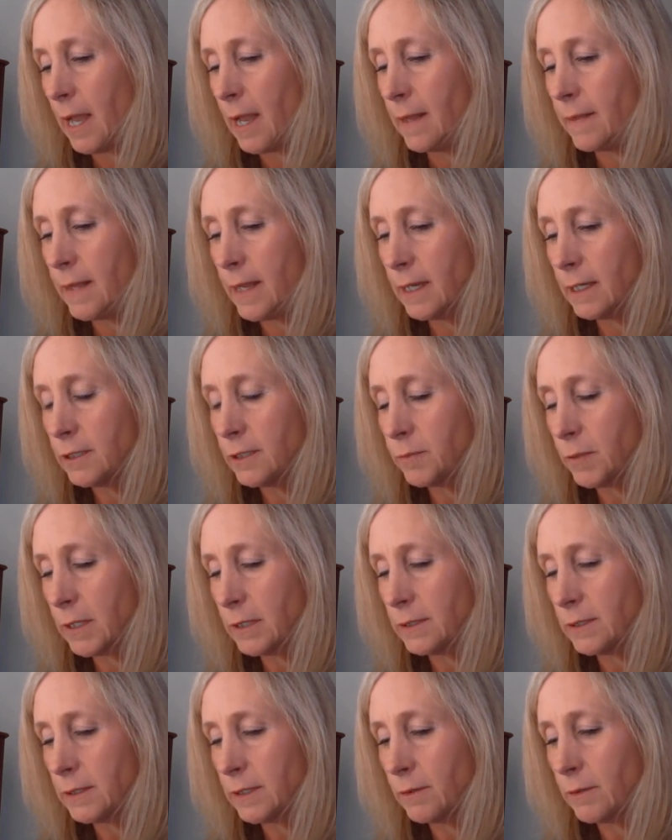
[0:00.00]
and they
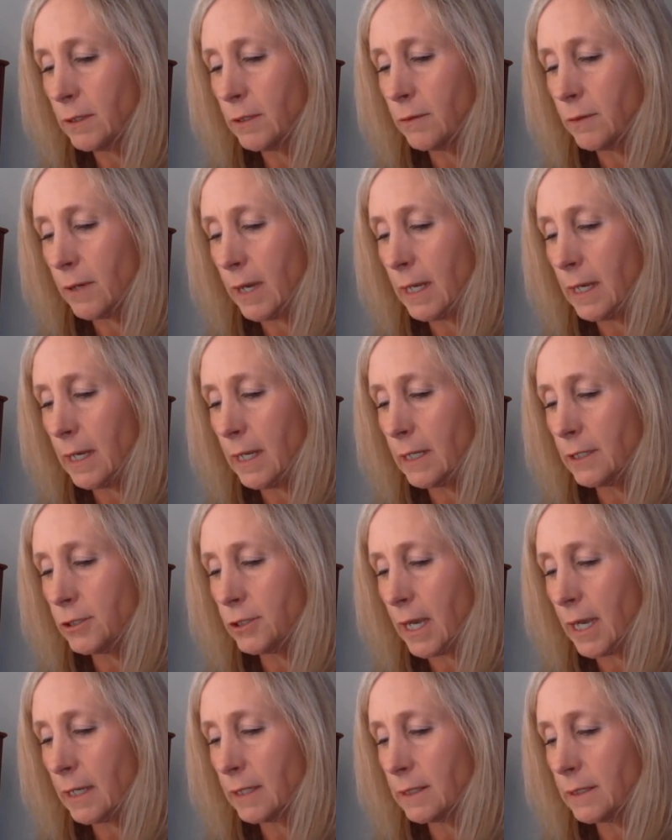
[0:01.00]
expressed their regret at
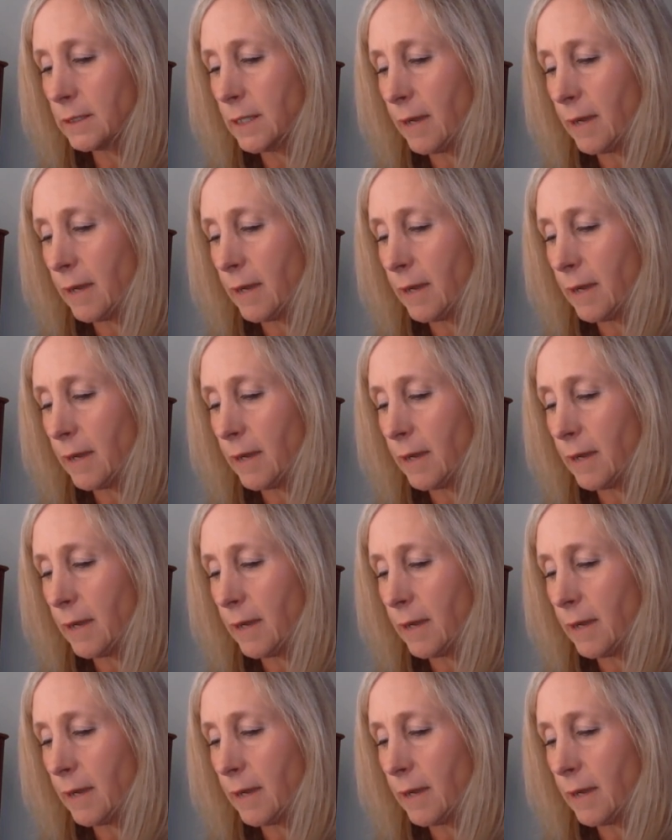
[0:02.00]
Jack's